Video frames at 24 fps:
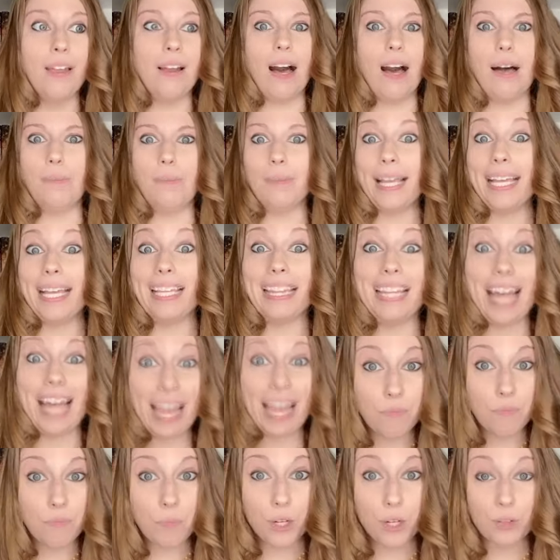um, like
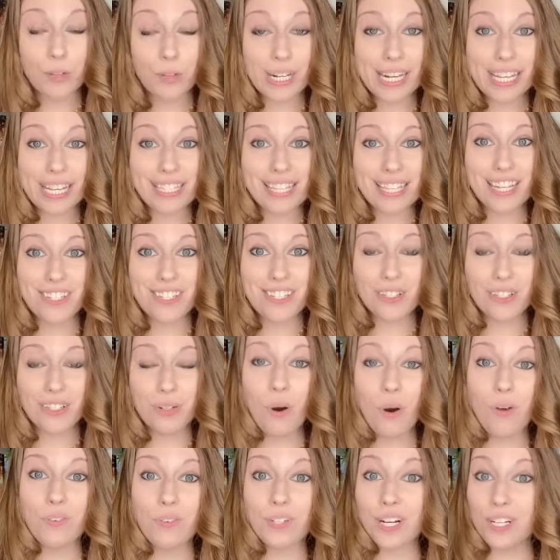live book readings I
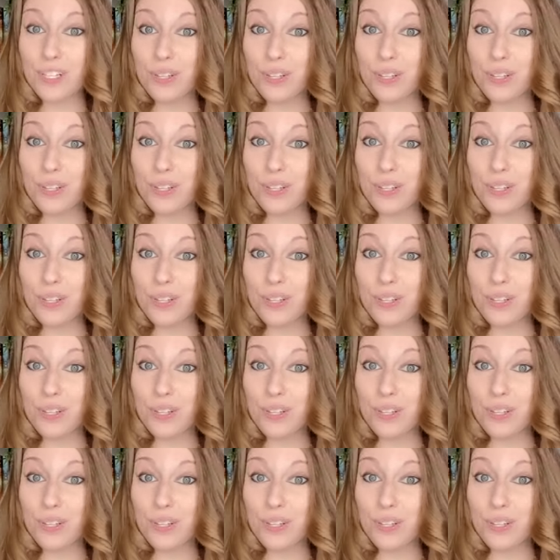do over on